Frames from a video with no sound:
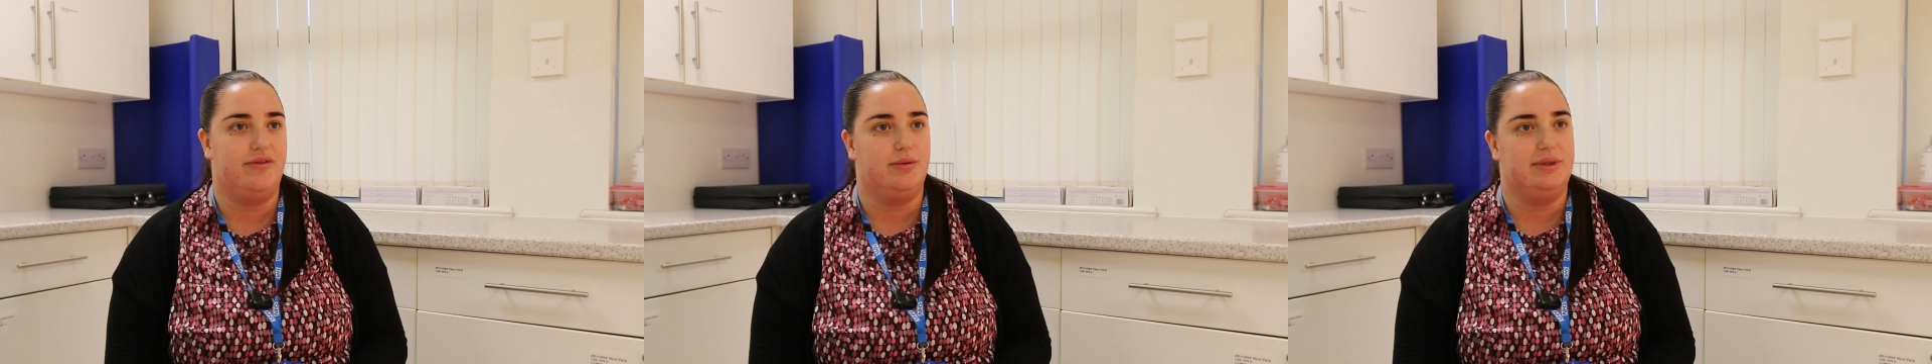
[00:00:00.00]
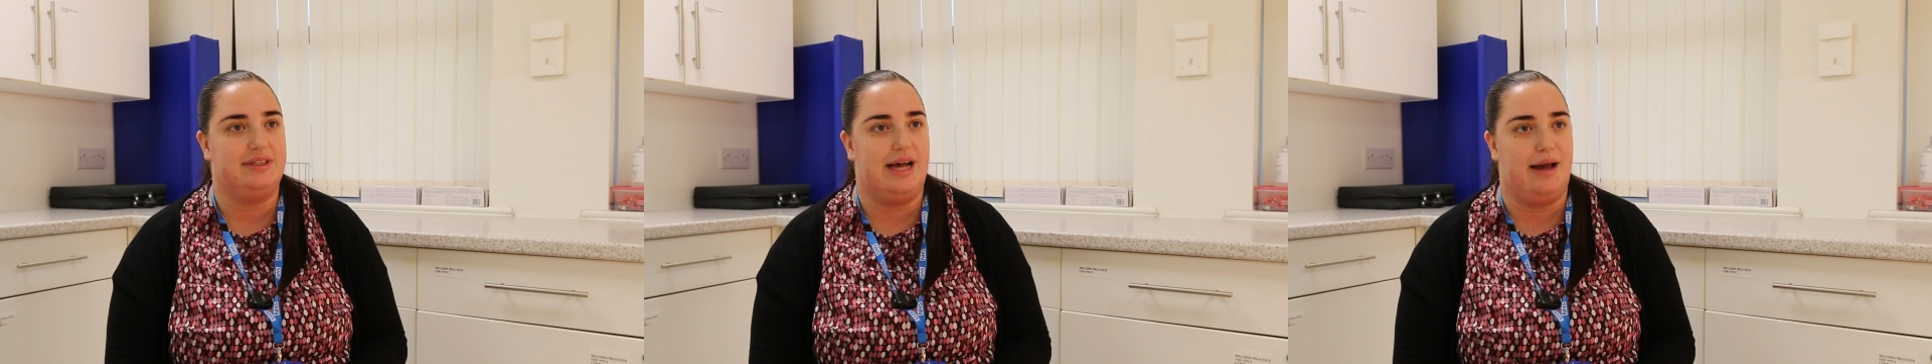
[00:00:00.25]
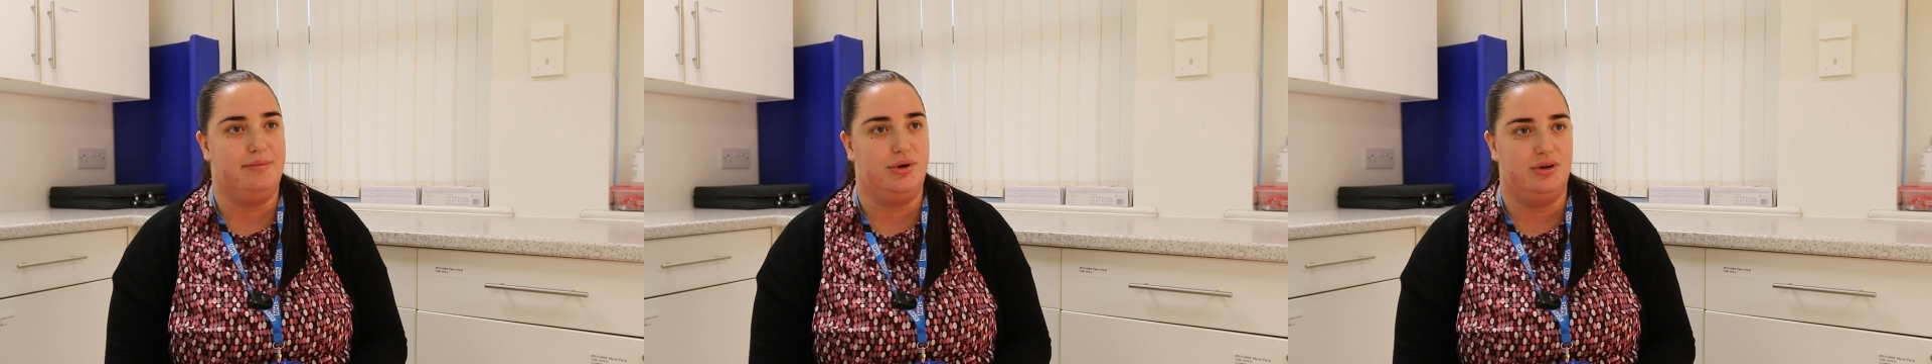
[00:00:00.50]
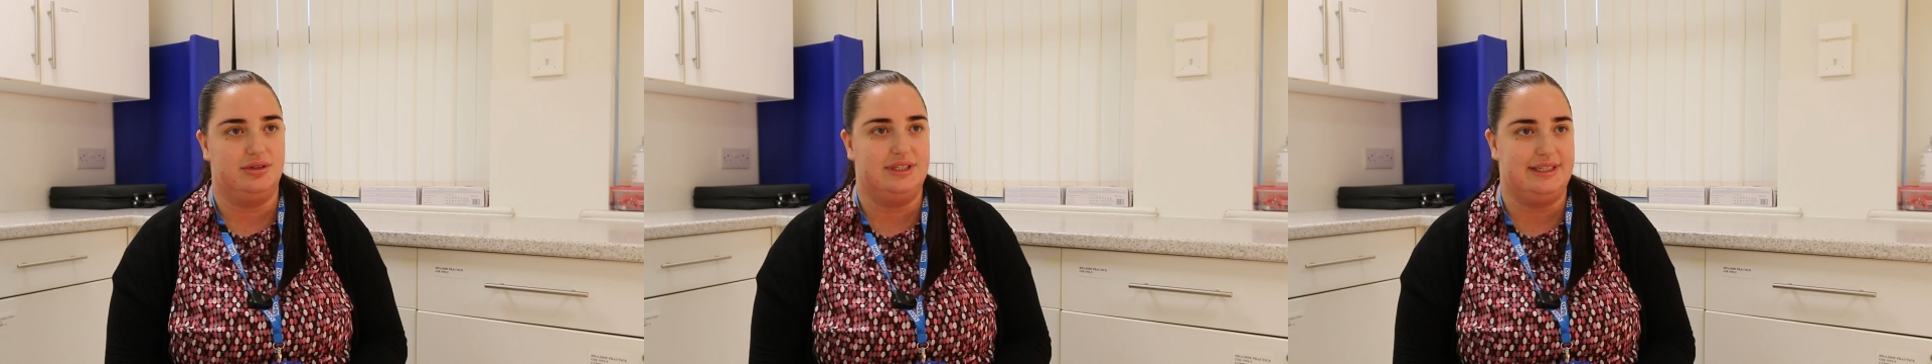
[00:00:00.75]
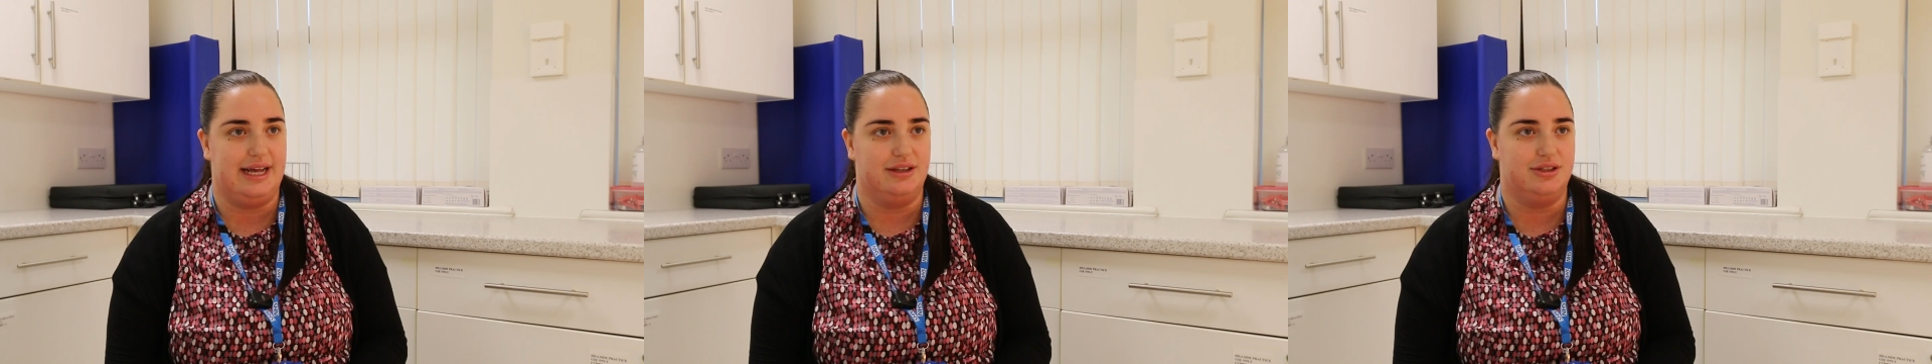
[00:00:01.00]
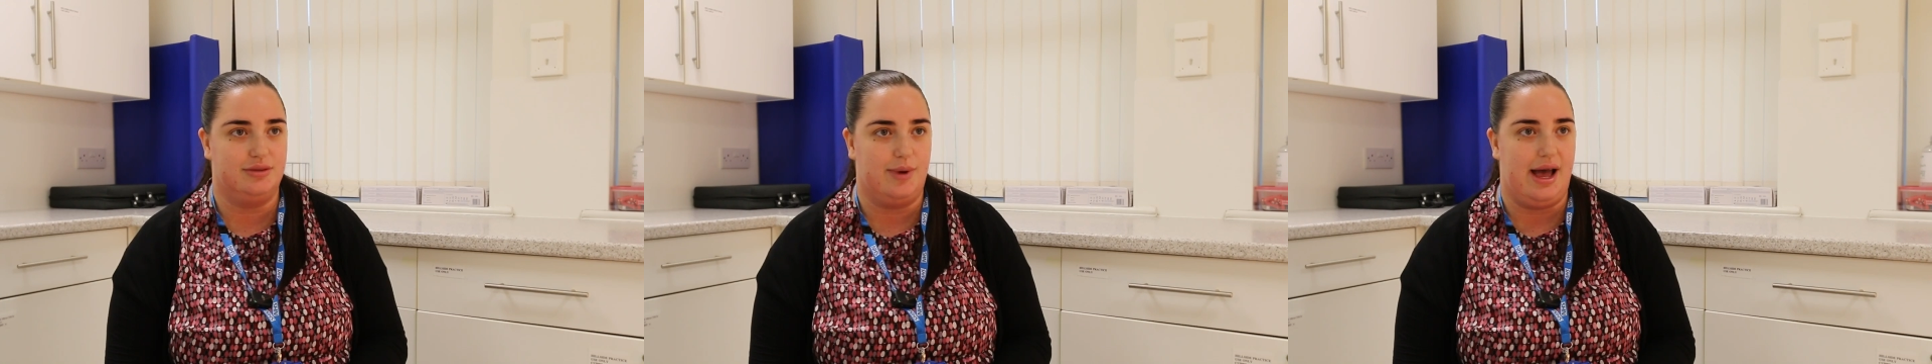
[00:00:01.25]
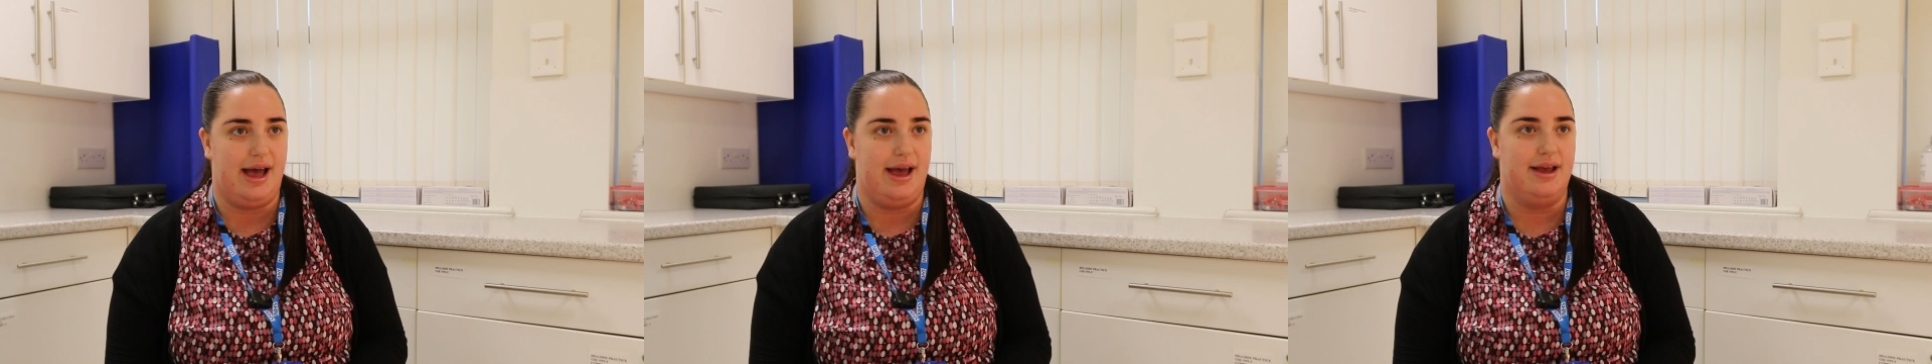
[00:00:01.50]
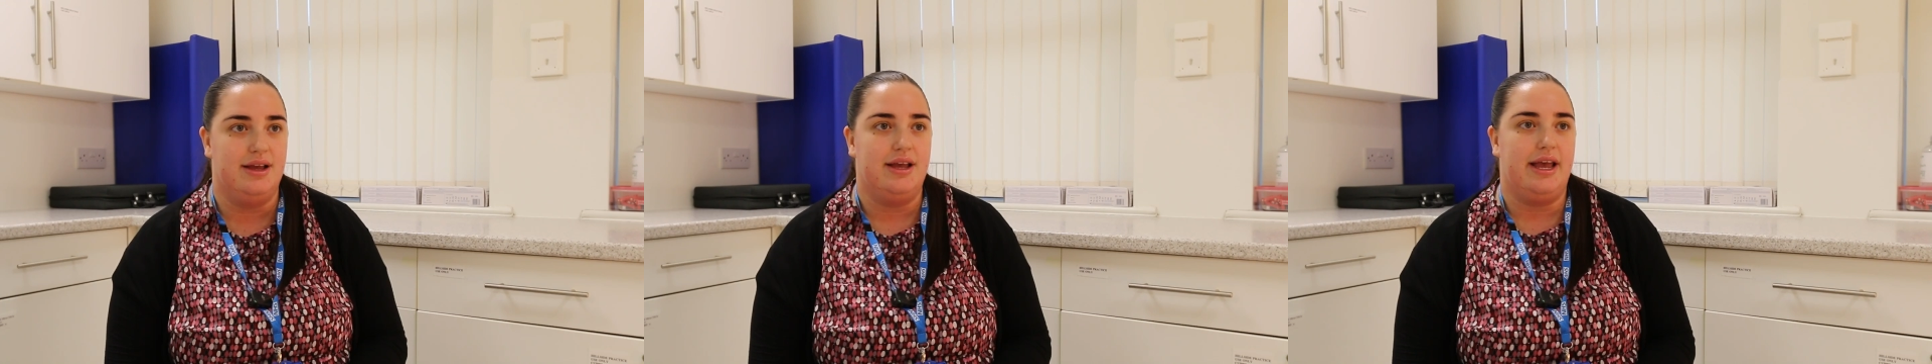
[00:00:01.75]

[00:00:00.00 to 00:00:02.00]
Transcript: they were signposted elsewhere,